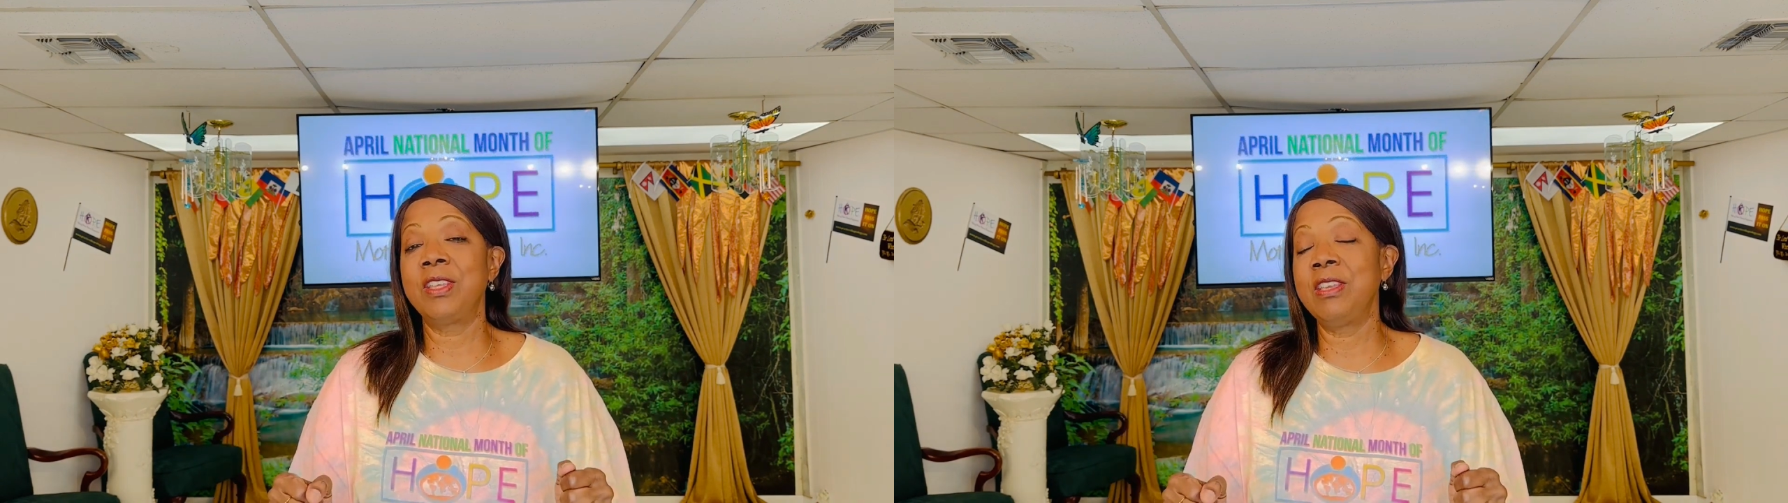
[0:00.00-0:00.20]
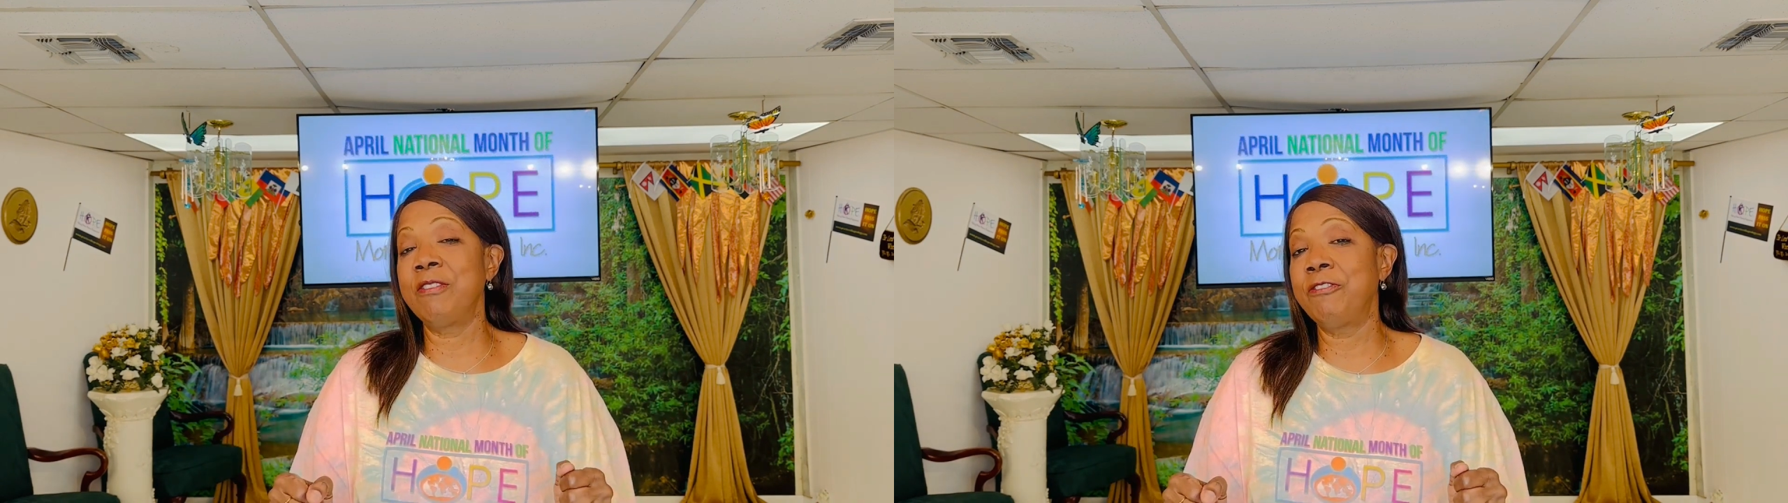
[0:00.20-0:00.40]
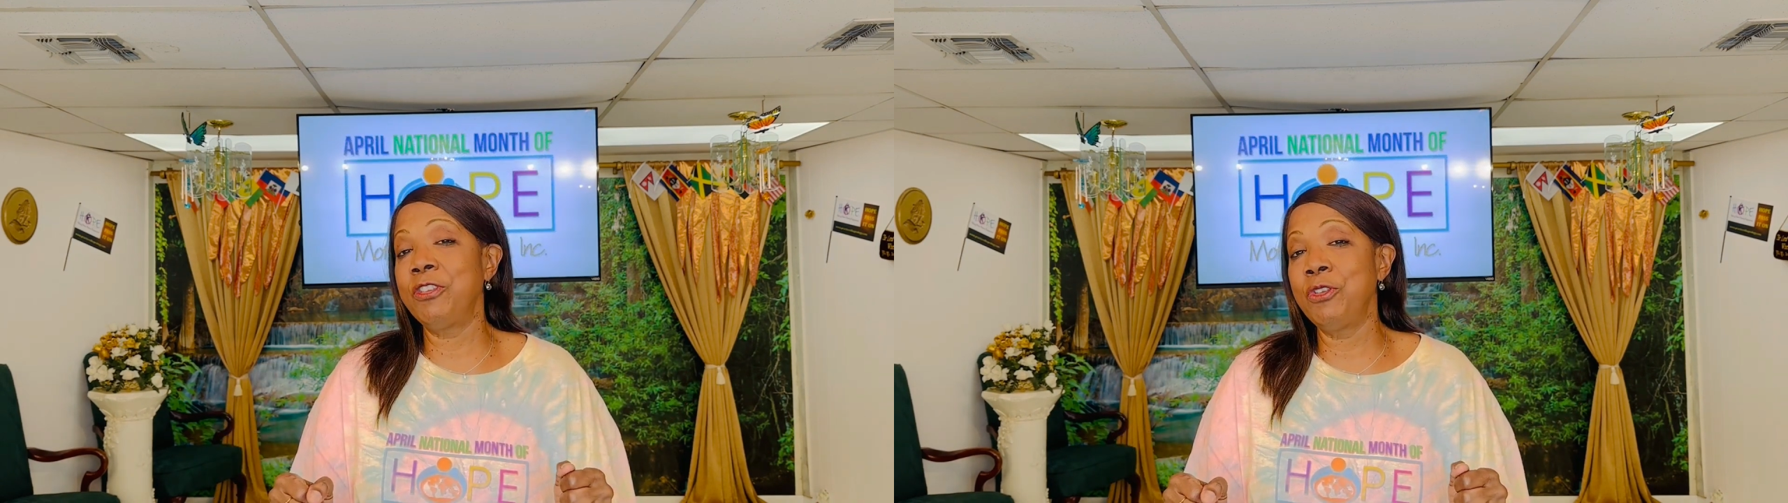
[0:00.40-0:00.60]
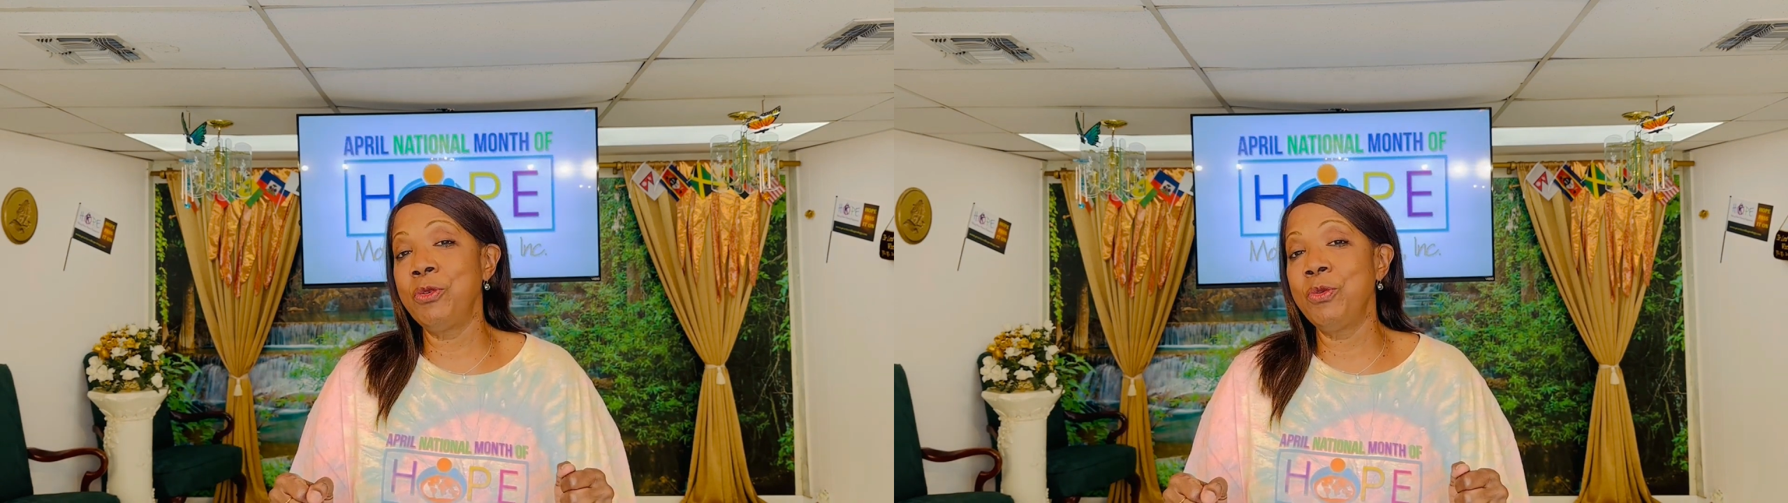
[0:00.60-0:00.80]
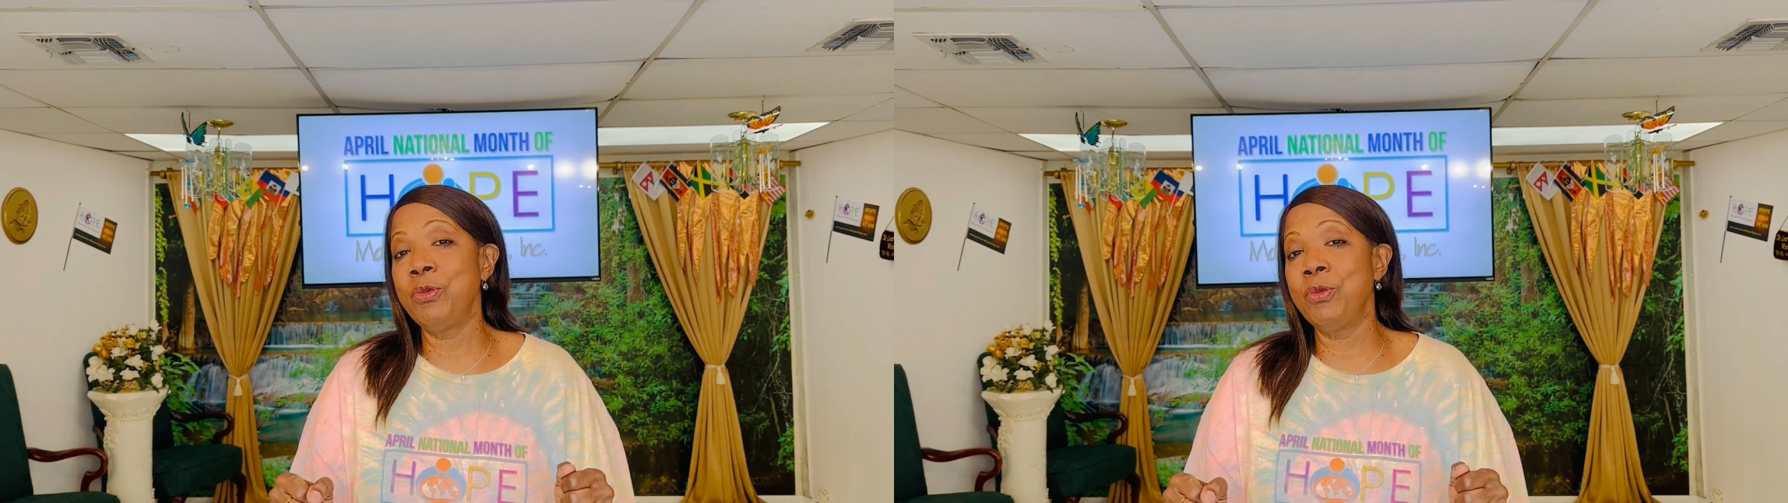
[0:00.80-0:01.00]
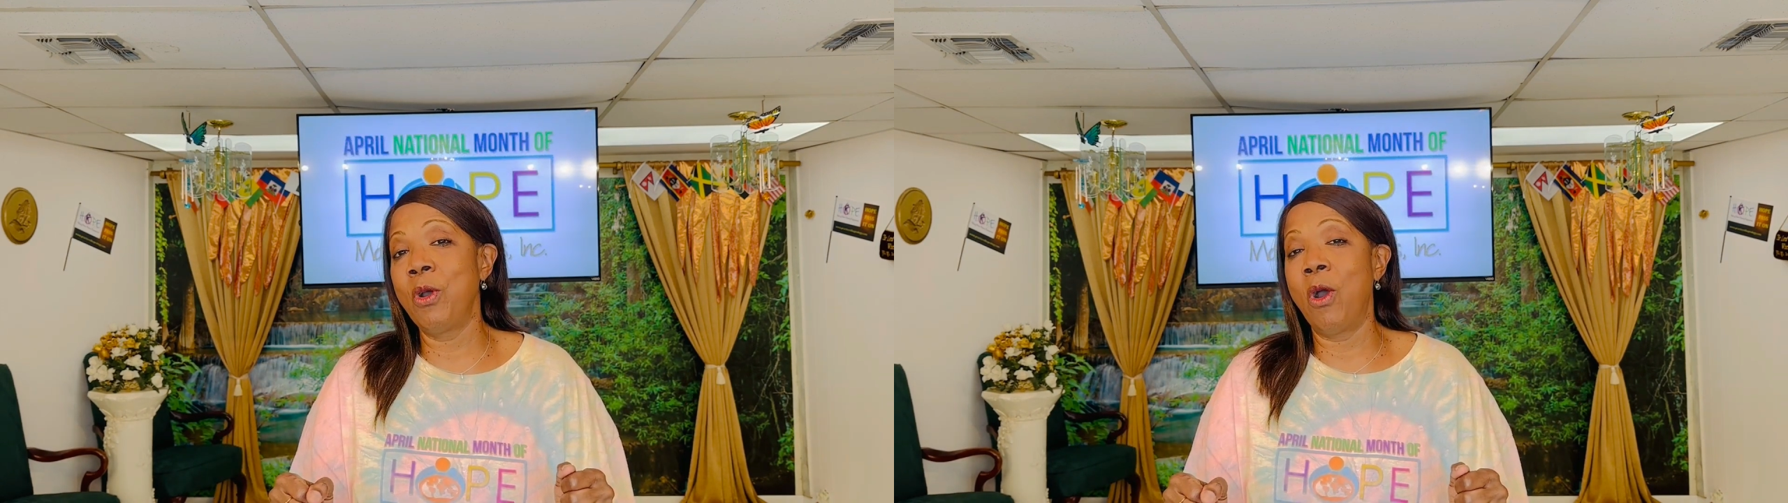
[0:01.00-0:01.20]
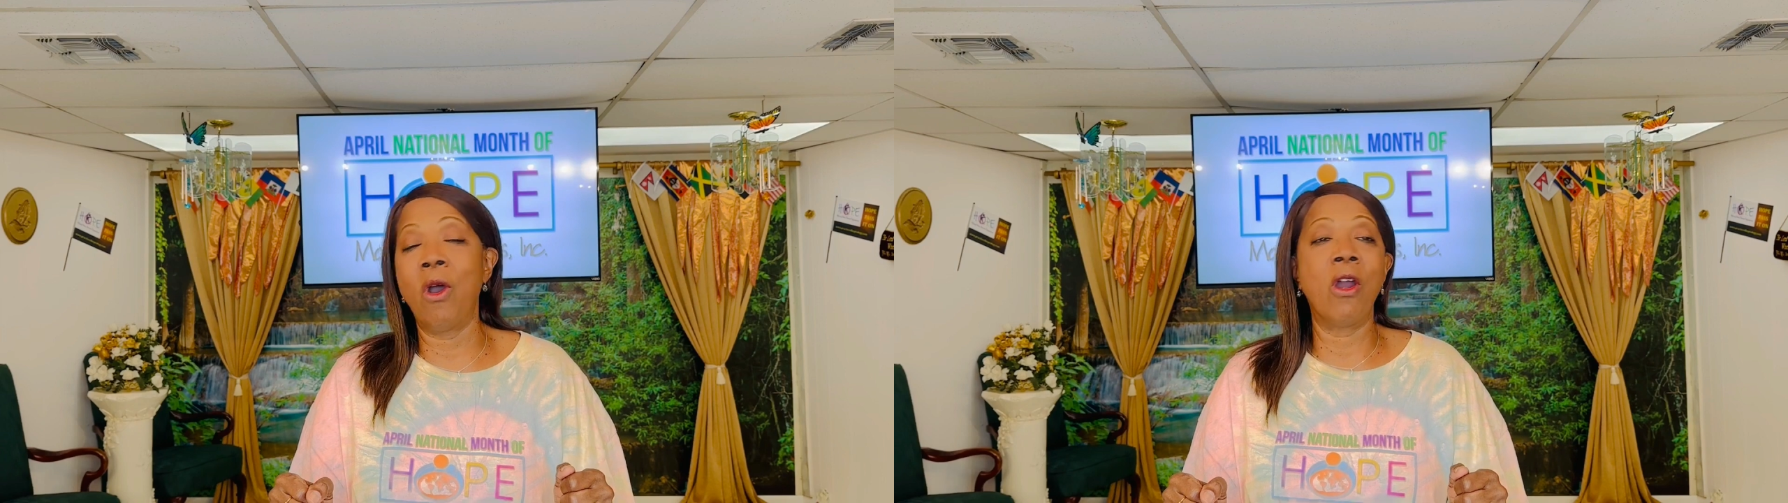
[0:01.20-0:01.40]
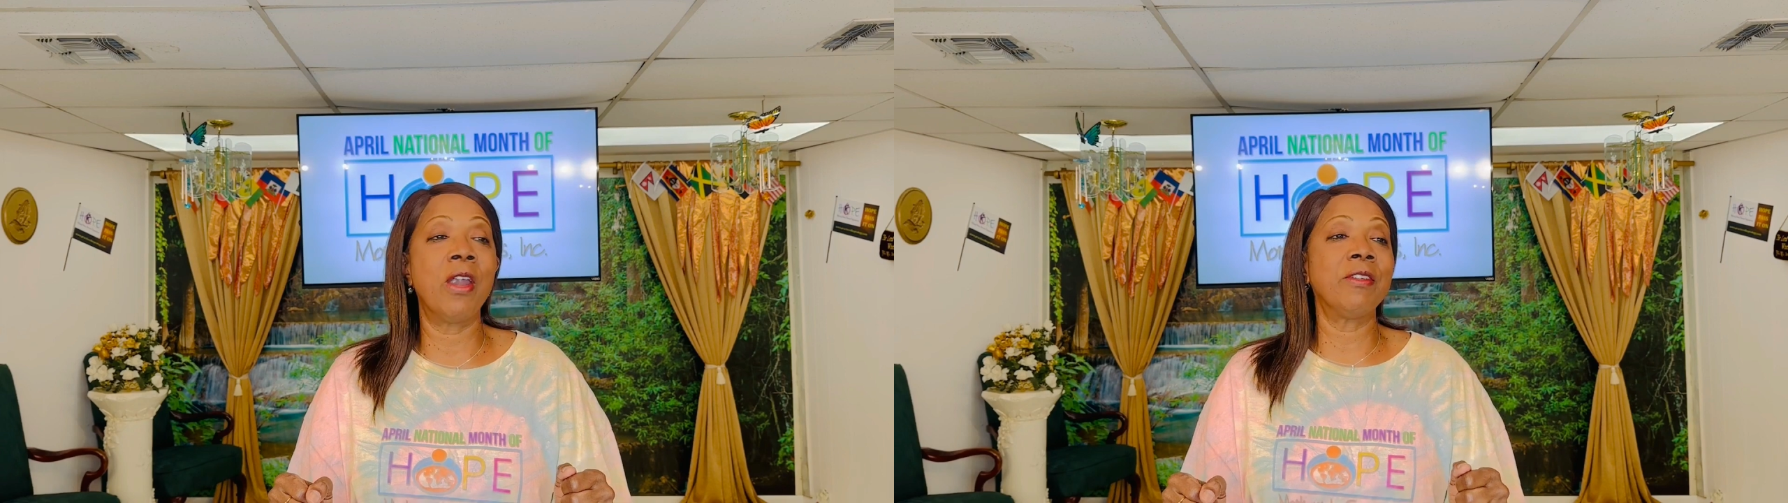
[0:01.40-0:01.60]
if you
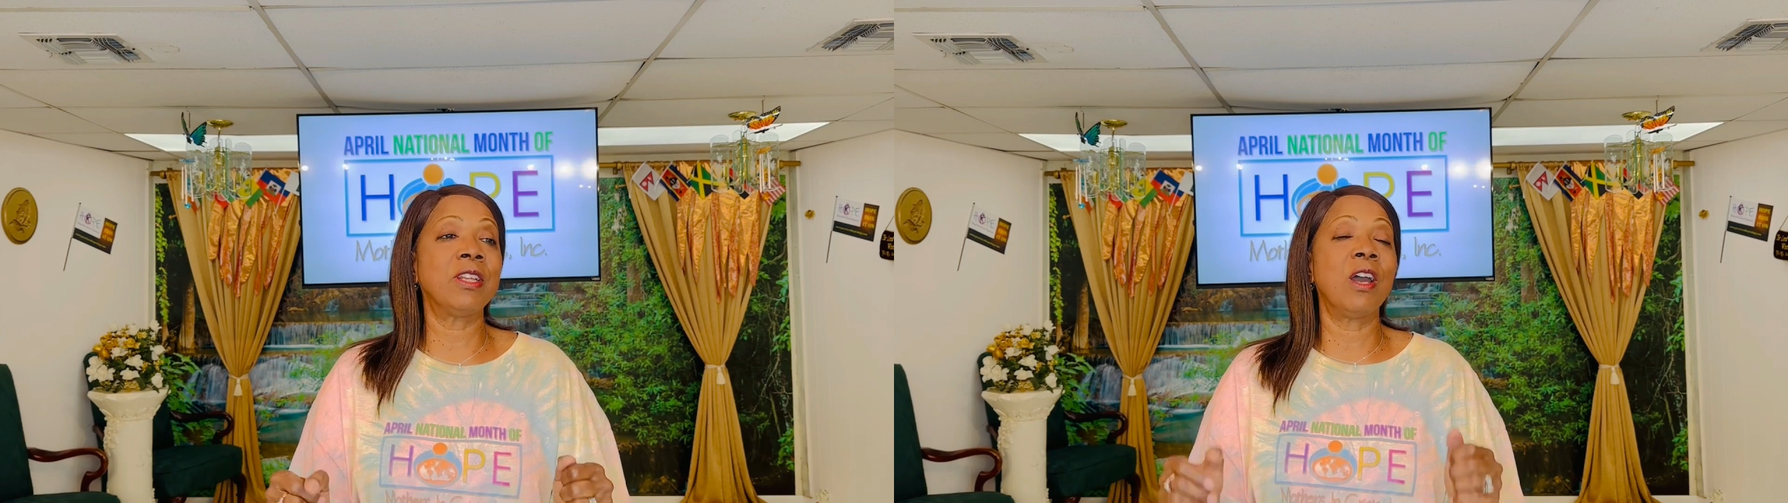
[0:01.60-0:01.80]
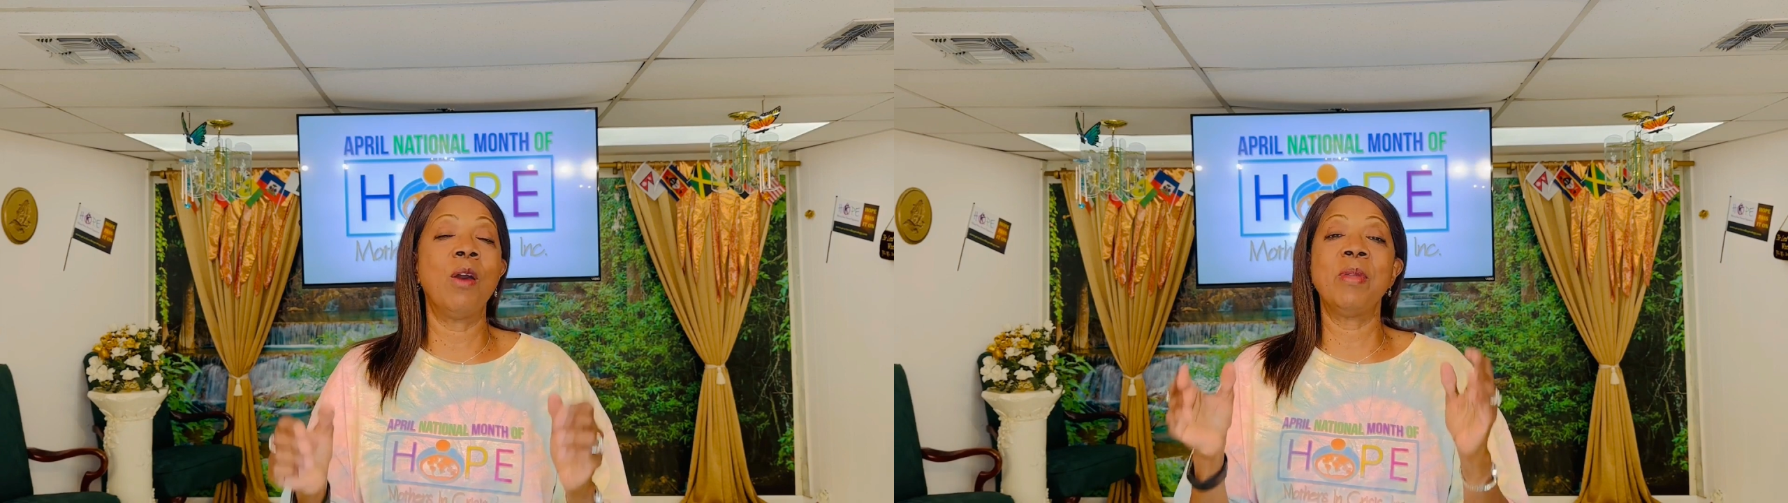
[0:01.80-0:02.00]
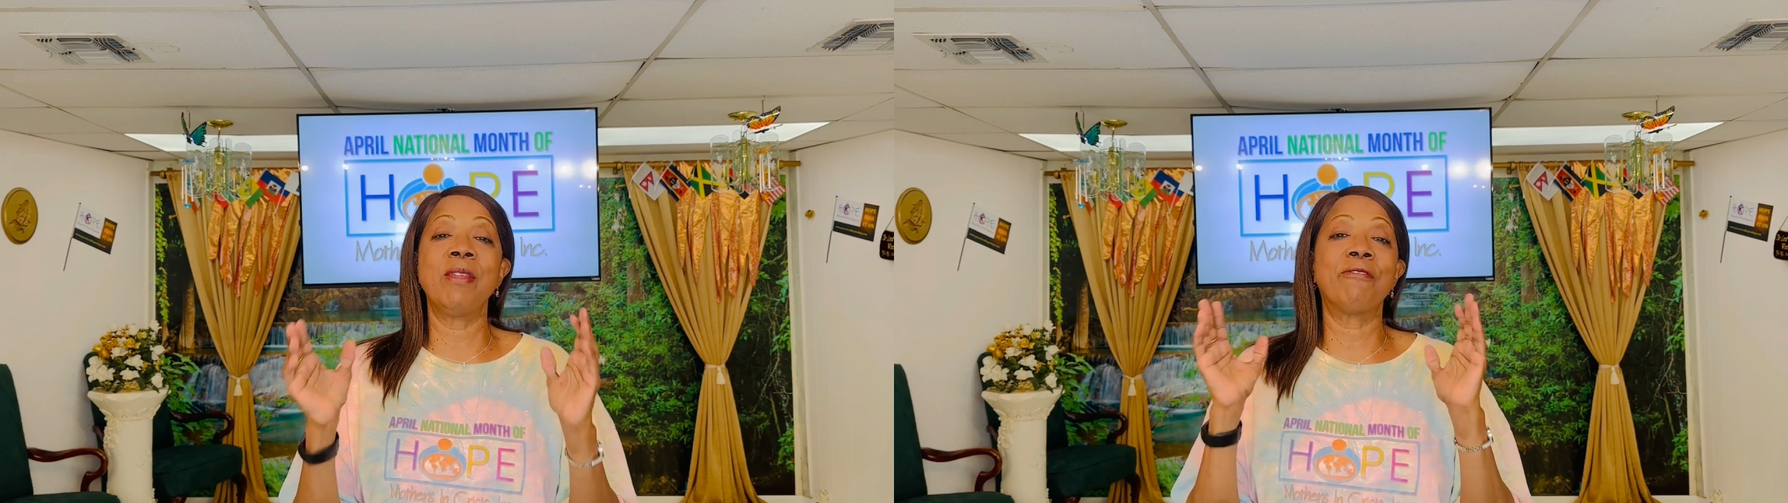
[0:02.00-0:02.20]
aren't coming